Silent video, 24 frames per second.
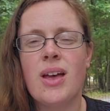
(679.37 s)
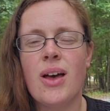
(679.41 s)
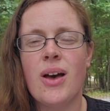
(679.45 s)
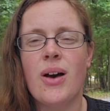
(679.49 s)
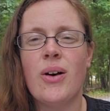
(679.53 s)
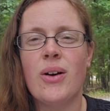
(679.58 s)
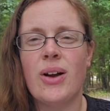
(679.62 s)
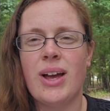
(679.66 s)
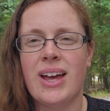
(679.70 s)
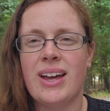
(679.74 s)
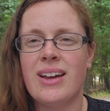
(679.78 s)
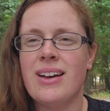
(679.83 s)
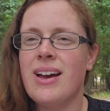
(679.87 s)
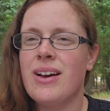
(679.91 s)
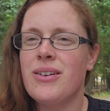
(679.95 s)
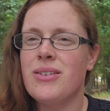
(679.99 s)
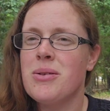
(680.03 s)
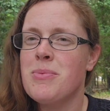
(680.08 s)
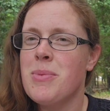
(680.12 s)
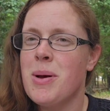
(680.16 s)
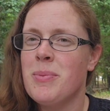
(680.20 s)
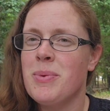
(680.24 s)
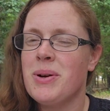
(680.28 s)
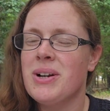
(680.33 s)
Okay, I
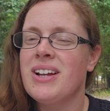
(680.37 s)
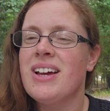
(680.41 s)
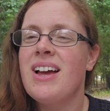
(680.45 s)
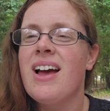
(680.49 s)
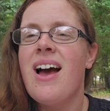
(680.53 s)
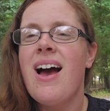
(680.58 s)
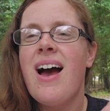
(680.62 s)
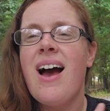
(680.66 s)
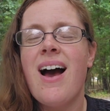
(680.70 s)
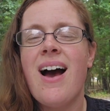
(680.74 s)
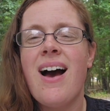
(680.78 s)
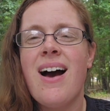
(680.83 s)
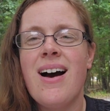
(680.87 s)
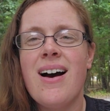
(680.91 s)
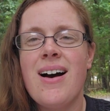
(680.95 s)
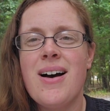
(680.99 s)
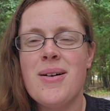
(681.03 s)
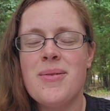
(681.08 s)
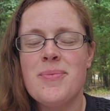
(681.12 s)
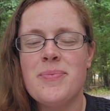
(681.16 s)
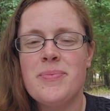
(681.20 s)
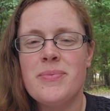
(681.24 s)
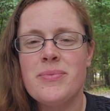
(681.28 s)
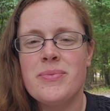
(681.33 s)
remembered.
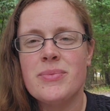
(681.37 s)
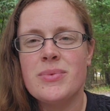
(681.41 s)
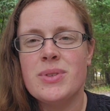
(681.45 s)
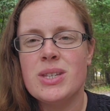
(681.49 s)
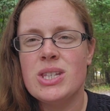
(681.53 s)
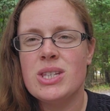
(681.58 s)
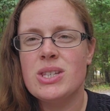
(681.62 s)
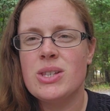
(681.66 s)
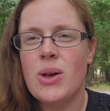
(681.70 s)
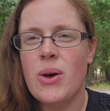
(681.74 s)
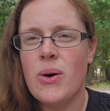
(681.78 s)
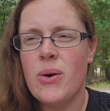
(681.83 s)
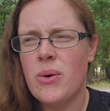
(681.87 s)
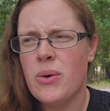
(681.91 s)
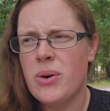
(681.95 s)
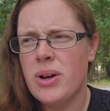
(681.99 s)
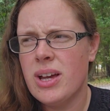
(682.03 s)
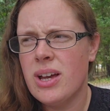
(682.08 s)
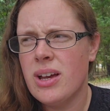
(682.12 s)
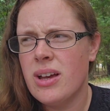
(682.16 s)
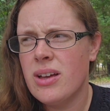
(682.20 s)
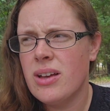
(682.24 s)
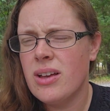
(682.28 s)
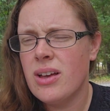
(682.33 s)
So
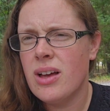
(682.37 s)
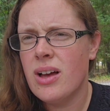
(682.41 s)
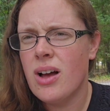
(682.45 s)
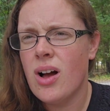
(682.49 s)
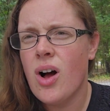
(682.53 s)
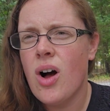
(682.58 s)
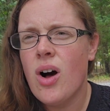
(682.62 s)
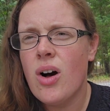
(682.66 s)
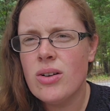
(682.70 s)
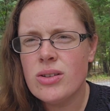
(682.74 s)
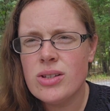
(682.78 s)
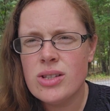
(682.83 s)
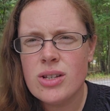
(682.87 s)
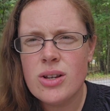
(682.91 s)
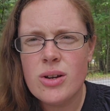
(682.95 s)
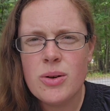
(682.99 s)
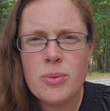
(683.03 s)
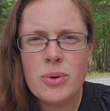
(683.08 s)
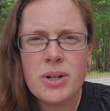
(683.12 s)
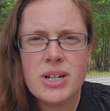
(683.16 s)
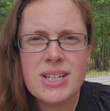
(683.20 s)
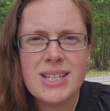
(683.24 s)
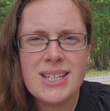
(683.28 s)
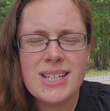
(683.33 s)
also
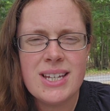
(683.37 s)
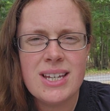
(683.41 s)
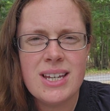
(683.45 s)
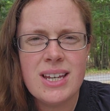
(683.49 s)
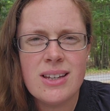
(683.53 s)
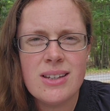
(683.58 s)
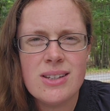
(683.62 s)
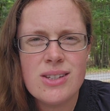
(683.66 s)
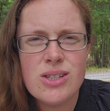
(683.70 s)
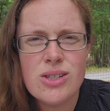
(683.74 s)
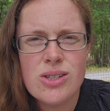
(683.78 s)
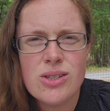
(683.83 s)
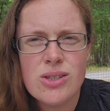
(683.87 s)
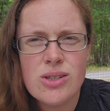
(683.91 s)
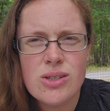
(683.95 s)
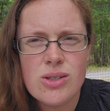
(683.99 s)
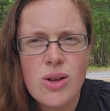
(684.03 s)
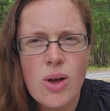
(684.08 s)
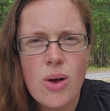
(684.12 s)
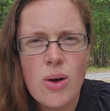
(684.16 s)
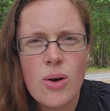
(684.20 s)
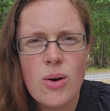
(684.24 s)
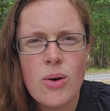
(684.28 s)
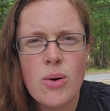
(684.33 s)
we're seeing
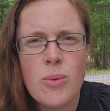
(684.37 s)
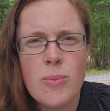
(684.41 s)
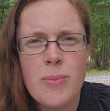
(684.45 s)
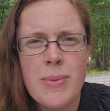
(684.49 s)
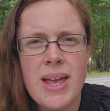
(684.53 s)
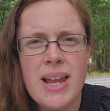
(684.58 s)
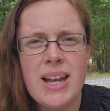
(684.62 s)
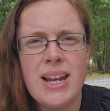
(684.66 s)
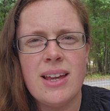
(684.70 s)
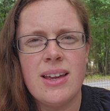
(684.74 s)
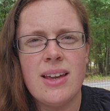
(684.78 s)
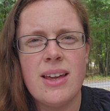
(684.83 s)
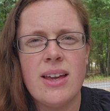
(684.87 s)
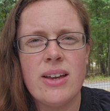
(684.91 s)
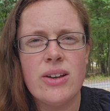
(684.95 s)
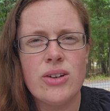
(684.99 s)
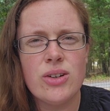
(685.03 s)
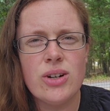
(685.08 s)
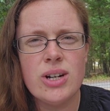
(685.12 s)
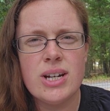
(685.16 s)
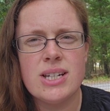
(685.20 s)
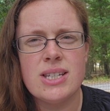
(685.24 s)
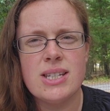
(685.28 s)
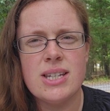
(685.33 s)
so many
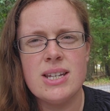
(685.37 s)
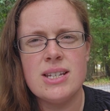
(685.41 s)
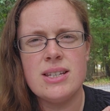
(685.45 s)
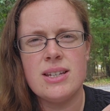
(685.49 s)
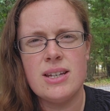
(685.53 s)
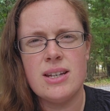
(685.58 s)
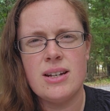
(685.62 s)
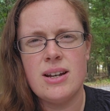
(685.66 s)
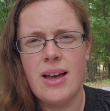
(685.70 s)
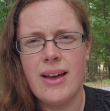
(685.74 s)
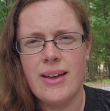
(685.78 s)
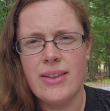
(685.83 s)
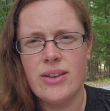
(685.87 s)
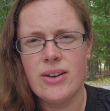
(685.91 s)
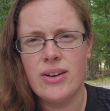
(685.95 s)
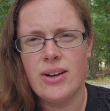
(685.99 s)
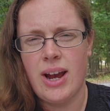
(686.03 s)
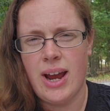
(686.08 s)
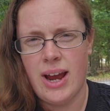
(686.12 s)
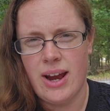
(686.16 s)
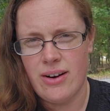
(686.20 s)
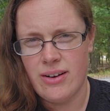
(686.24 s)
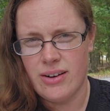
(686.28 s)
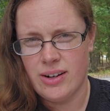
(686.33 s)
increases in other
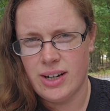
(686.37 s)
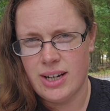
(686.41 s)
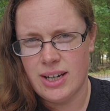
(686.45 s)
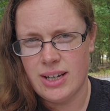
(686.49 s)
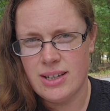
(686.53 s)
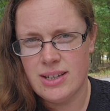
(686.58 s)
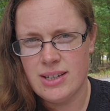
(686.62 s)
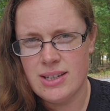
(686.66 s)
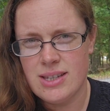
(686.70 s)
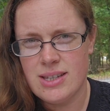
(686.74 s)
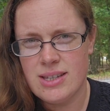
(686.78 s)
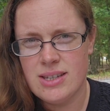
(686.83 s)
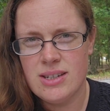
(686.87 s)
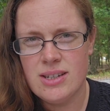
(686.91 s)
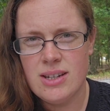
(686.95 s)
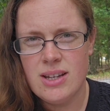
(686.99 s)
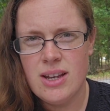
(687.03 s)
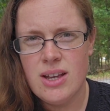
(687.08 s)
areas.